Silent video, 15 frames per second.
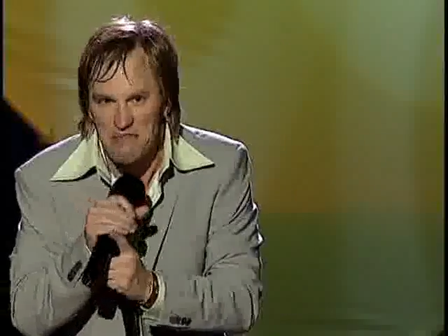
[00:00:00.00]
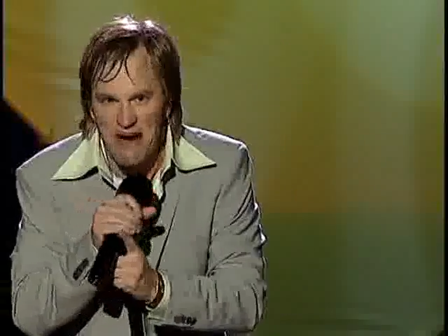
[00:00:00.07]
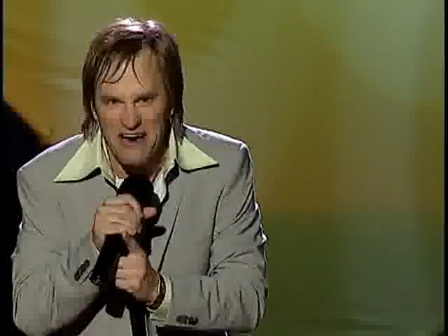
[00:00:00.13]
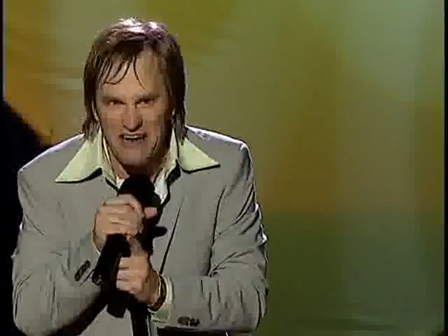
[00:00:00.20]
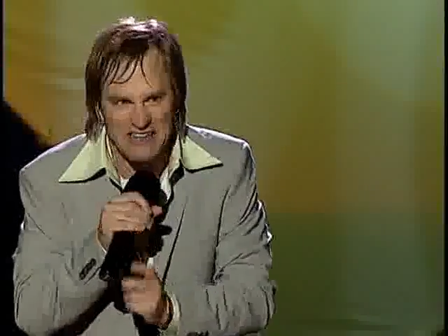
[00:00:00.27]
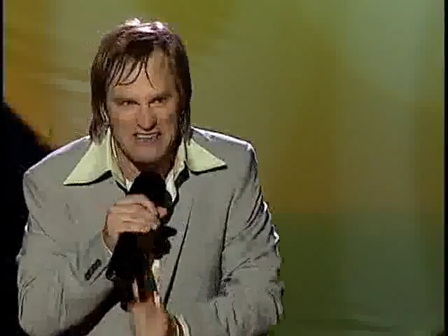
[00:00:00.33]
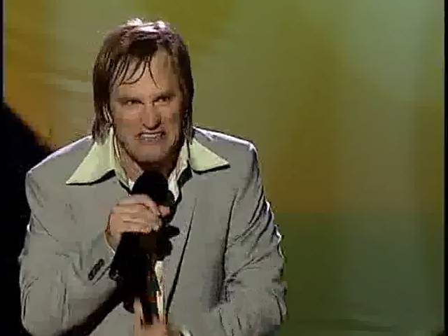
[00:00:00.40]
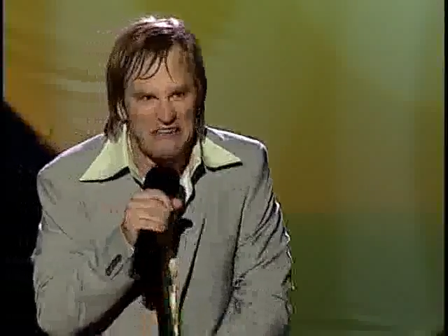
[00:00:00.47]
about
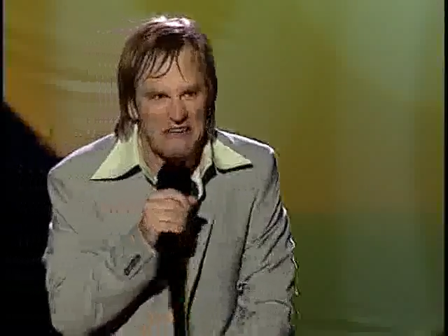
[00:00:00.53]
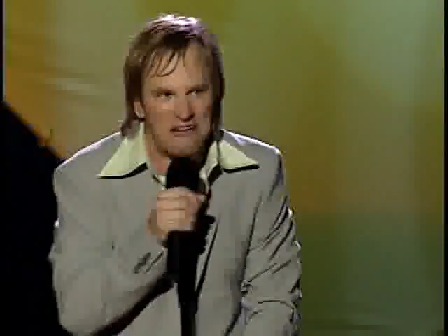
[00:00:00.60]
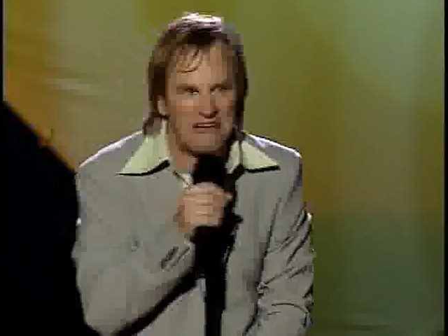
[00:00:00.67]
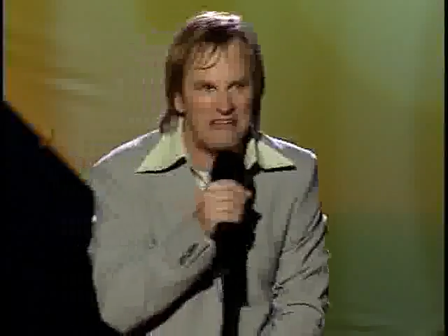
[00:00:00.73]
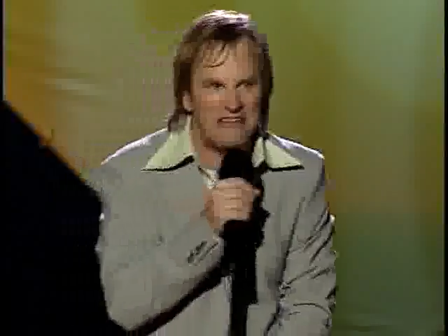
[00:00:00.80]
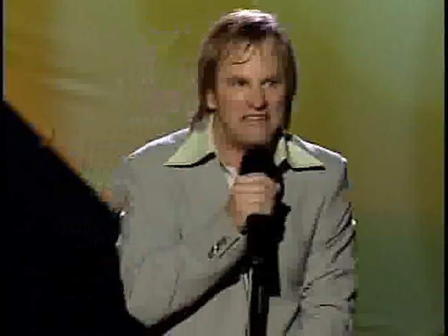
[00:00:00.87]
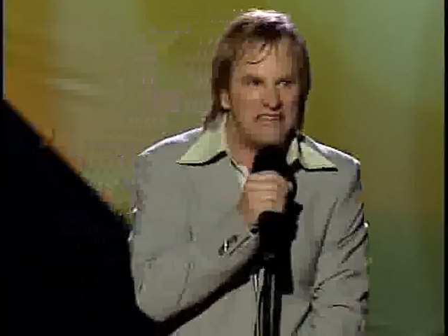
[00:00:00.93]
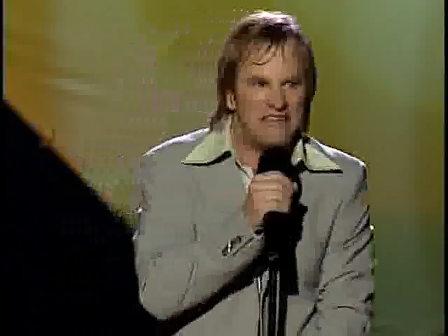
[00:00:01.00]
it, too.
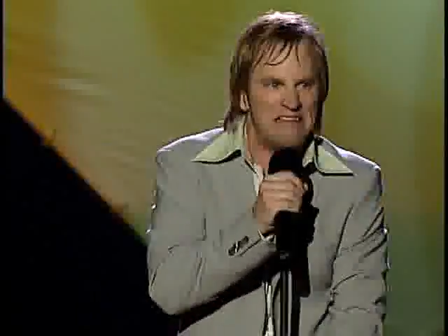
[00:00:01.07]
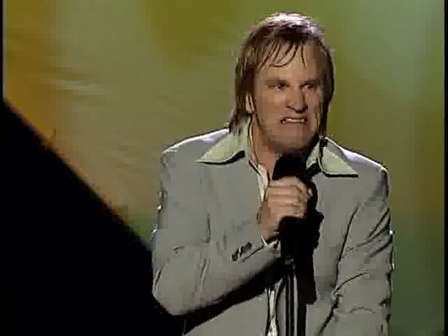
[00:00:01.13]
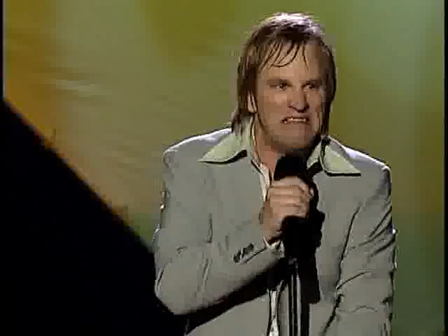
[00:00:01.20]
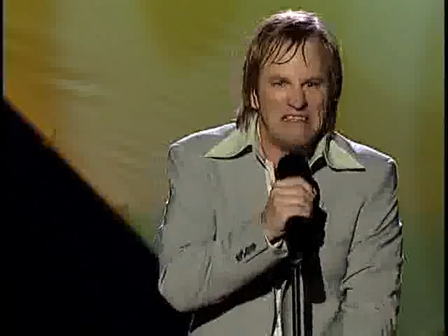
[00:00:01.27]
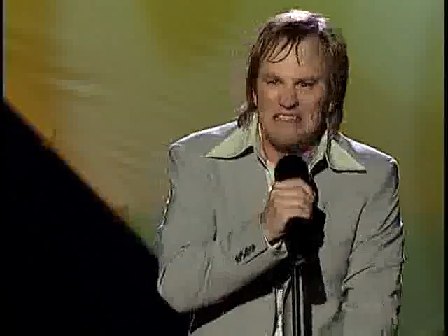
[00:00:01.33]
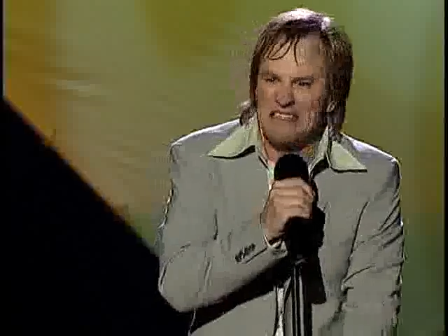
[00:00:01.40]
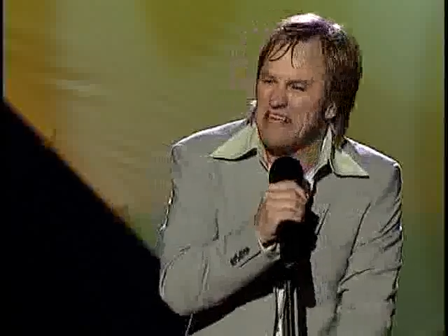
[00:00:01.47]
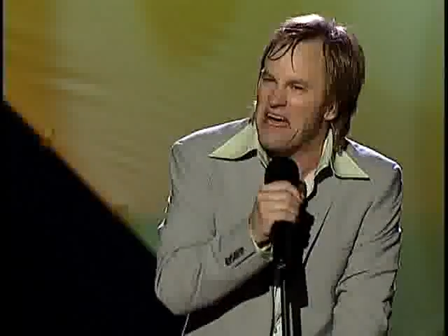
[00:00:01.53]

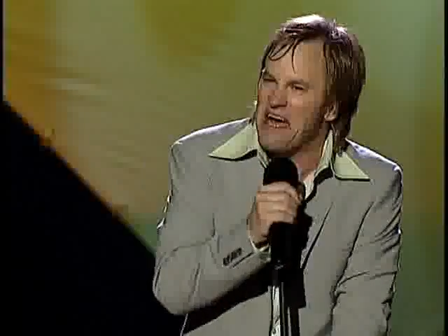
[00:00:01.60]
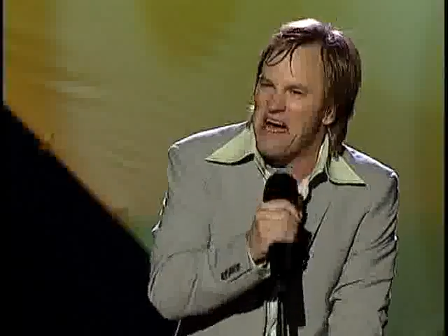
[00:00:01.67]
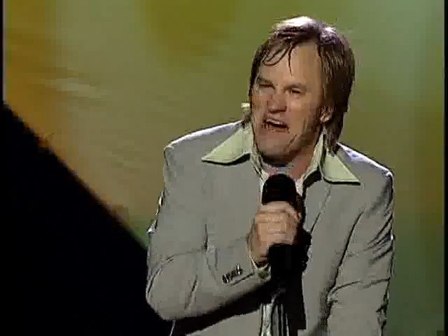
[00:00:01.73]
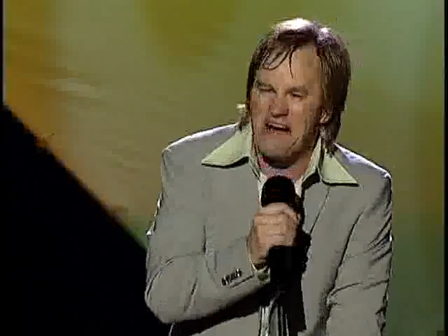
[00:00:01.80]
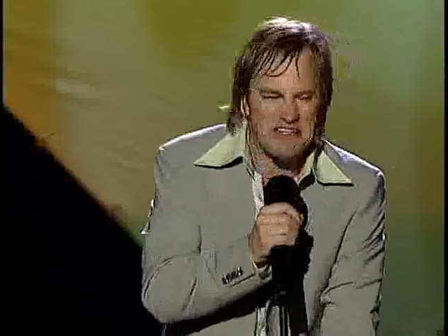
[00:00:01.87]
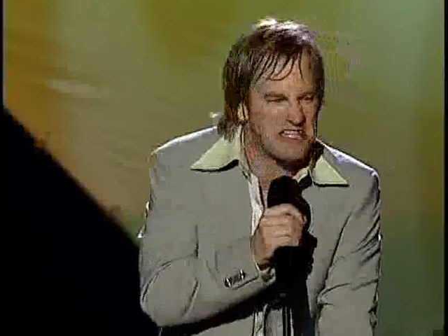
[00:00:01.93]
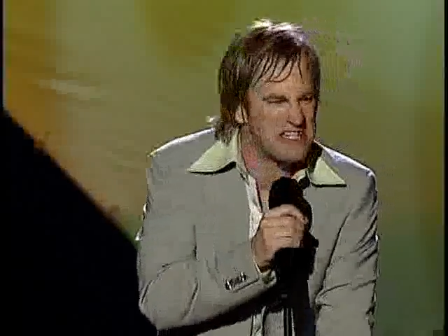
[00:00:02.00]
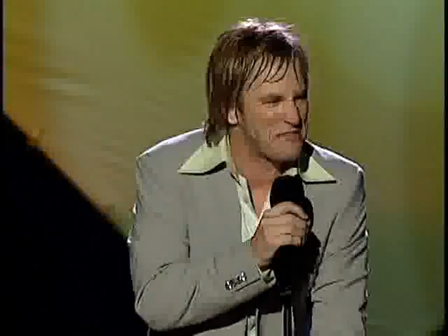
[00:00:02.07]

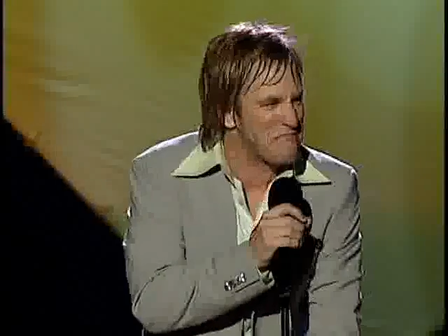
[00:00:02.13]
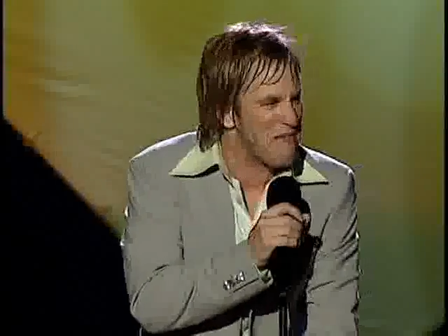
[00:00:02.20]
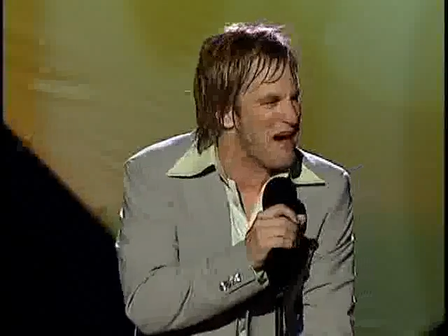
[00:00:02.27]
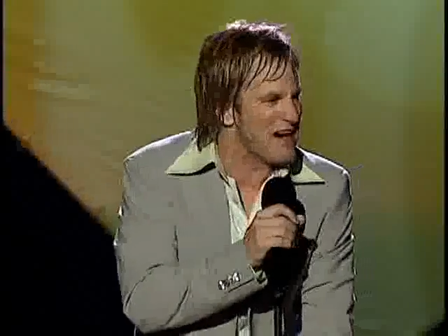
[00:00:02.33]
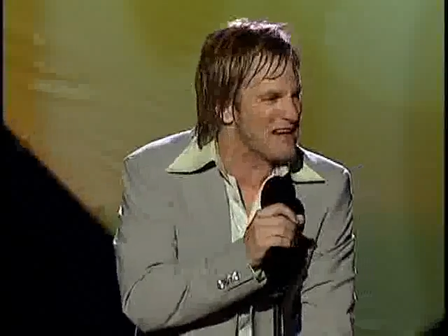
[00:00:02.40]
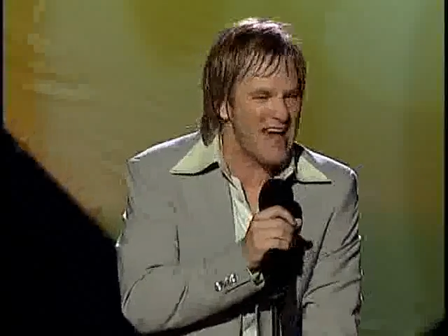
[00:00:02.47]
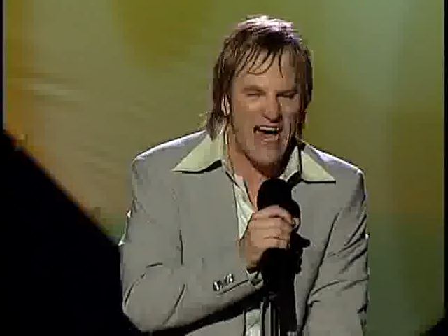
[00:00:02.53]
So smug,